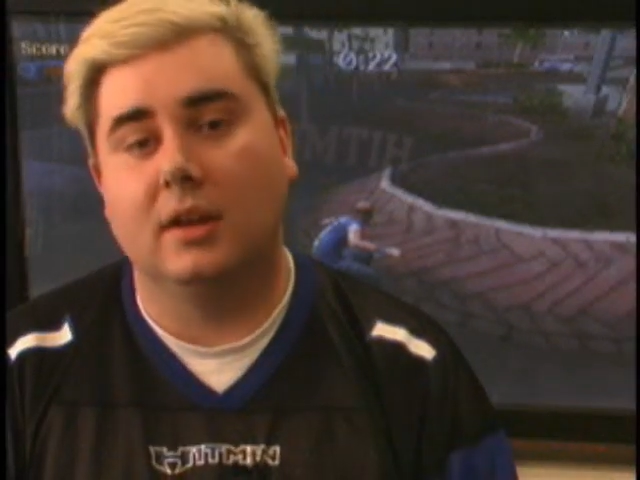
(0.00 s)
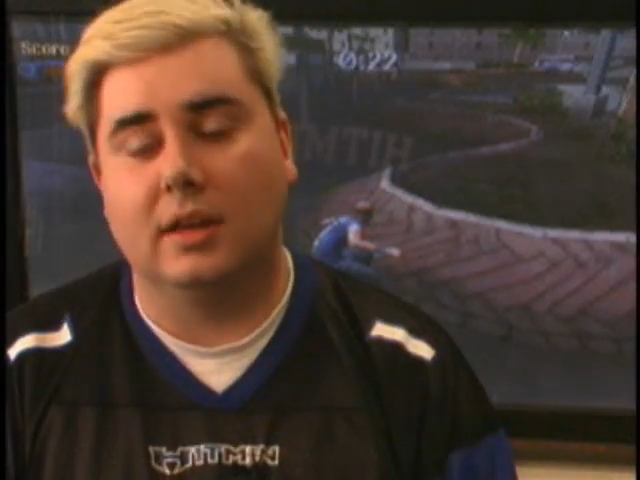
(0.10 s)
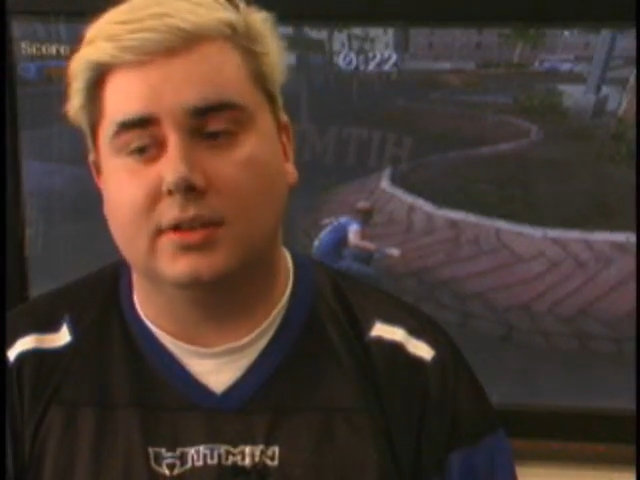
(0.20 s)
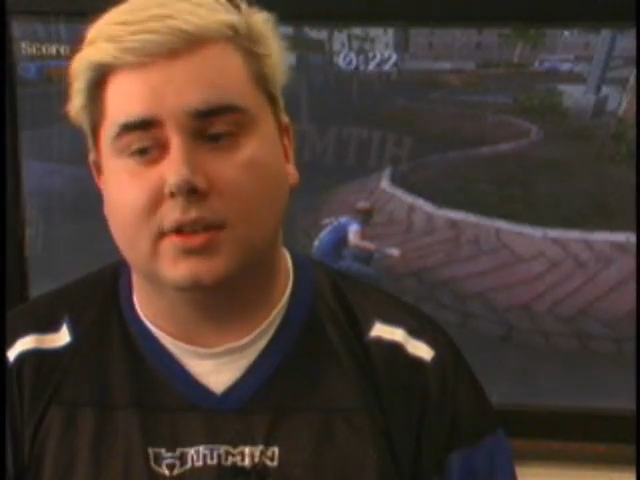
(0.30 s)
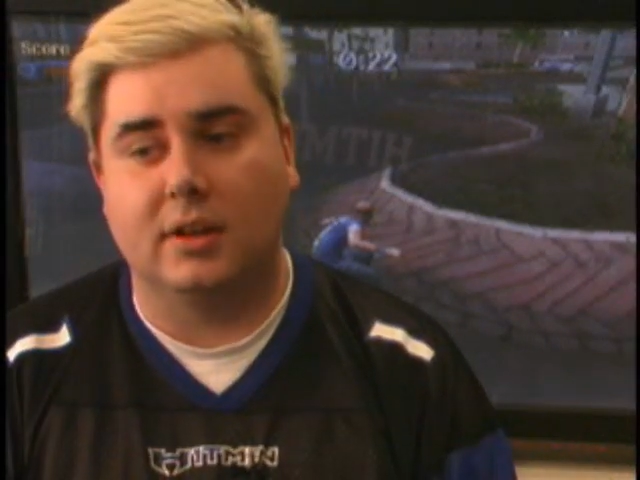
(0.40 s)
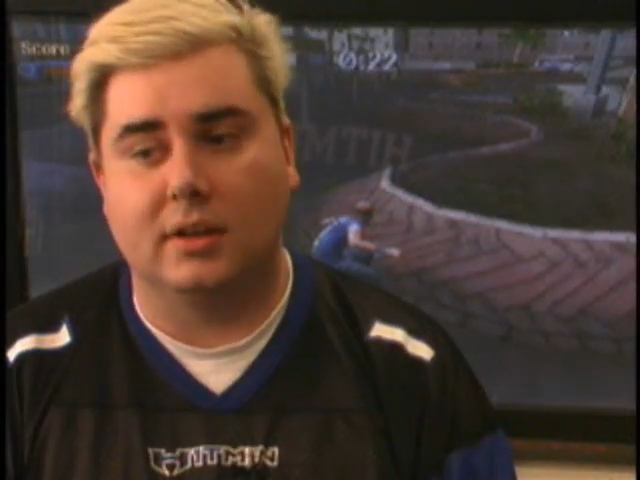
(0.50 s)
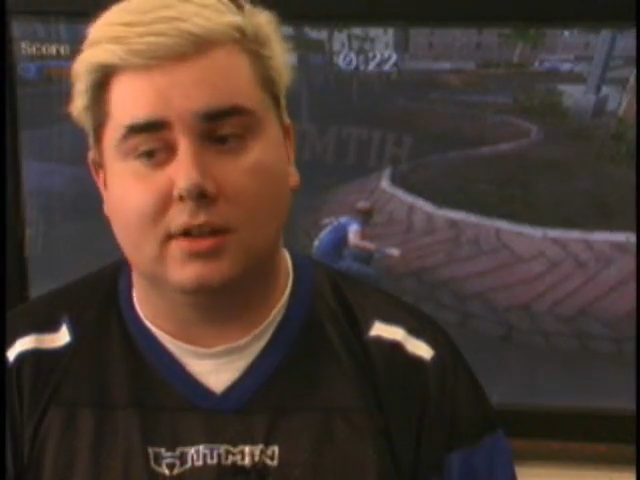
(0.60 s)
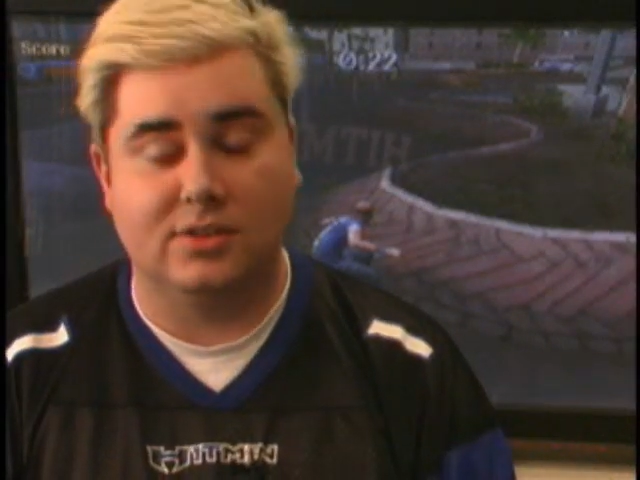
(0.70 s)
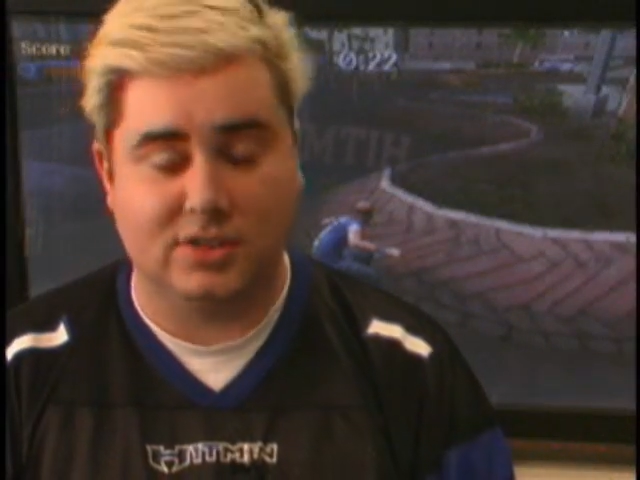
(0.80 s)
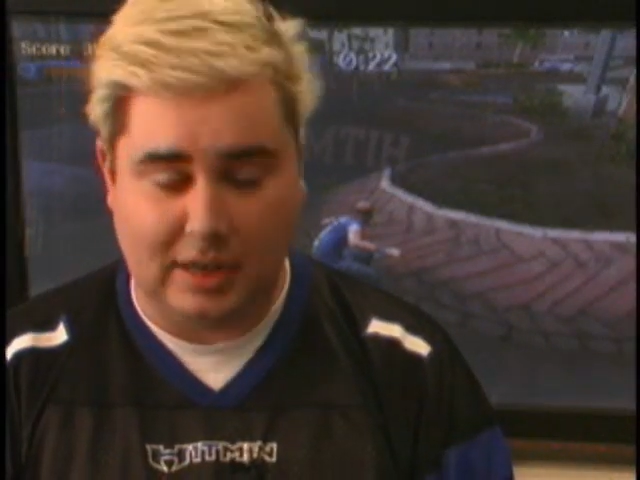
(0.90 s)
it
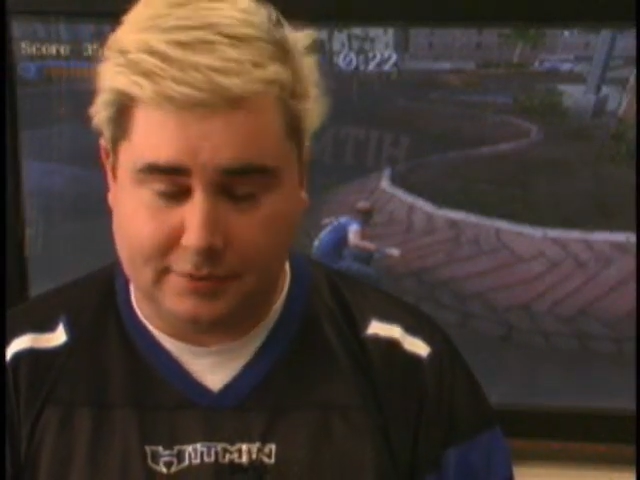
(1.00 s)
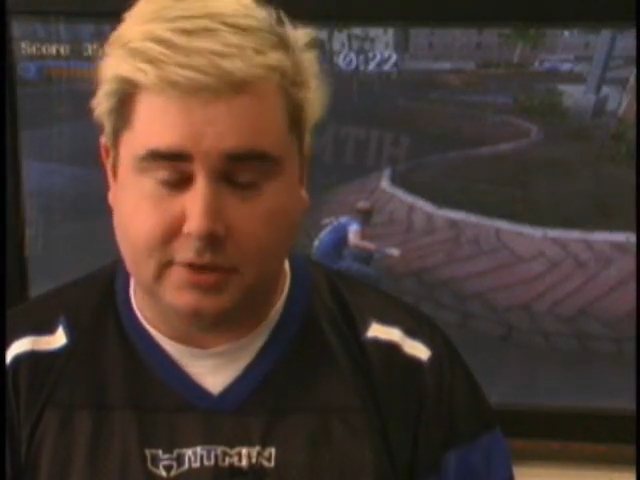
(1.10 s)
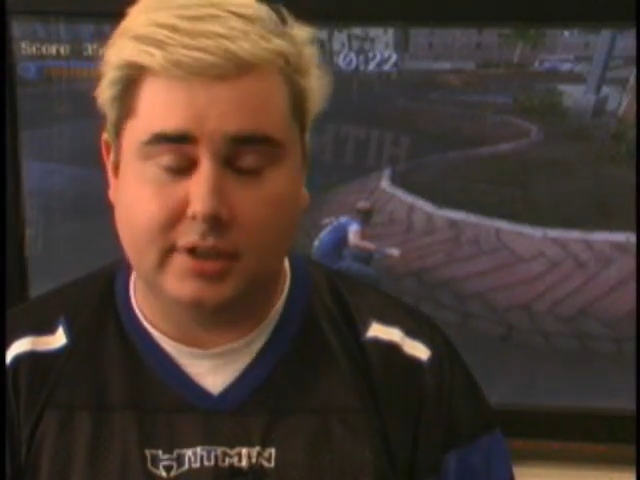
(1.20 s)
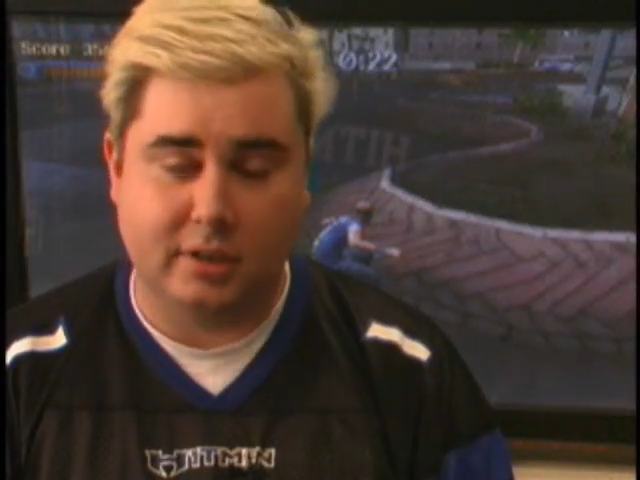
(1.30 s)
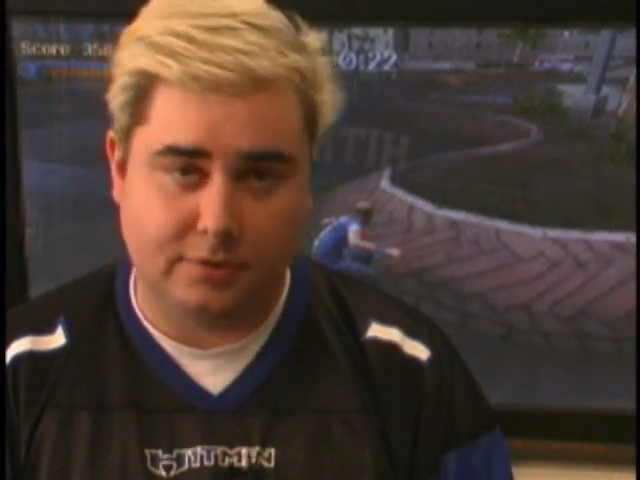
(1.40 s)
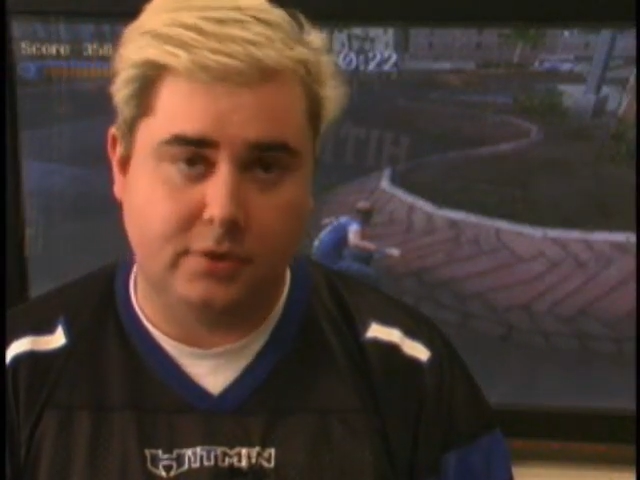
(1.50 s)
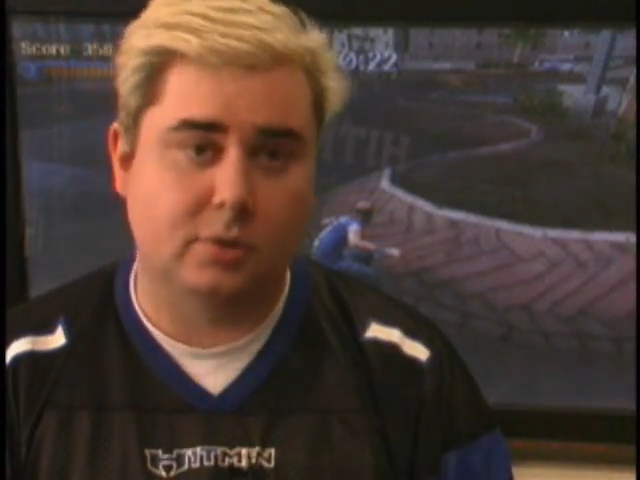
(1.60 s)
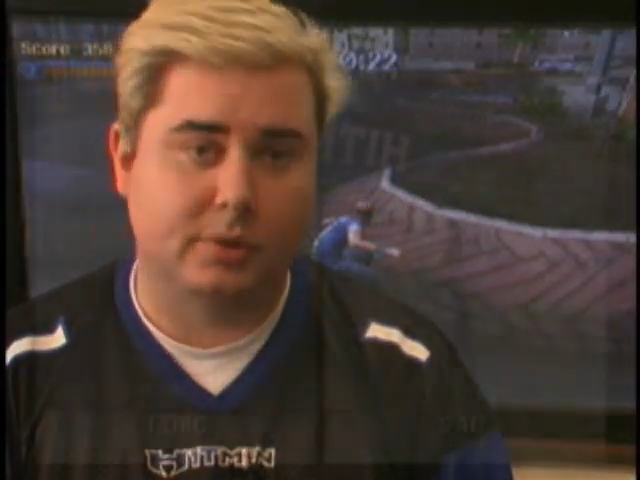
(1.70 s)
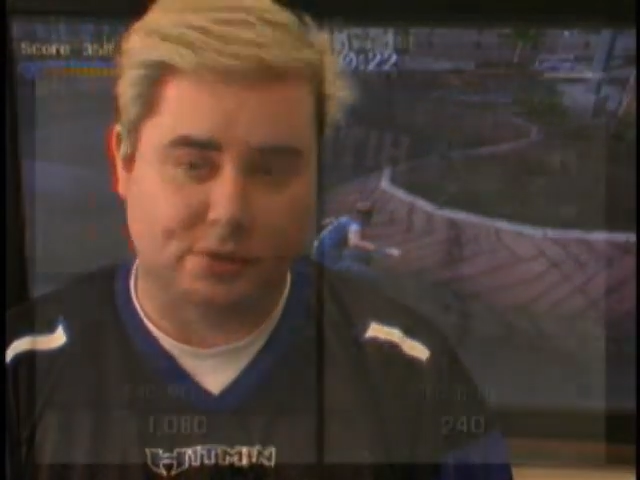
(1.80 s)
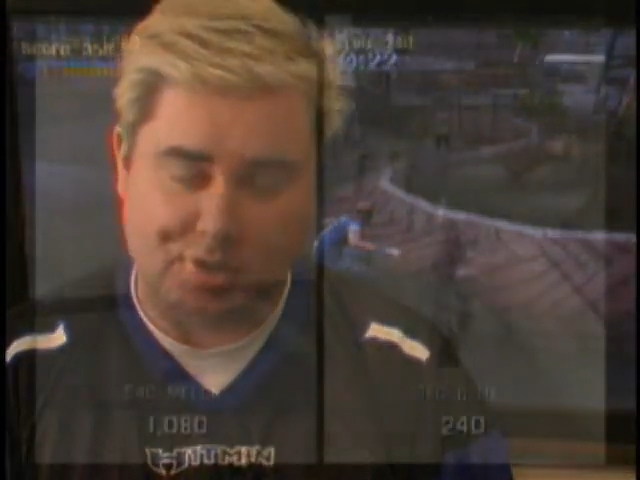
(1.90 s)
can definitely interfere
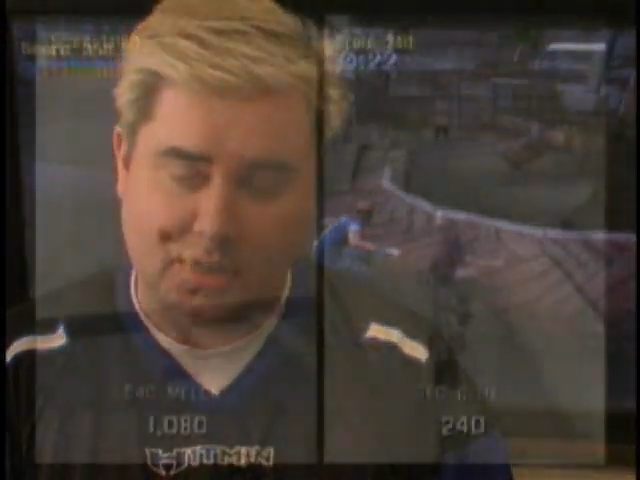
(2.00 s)
with your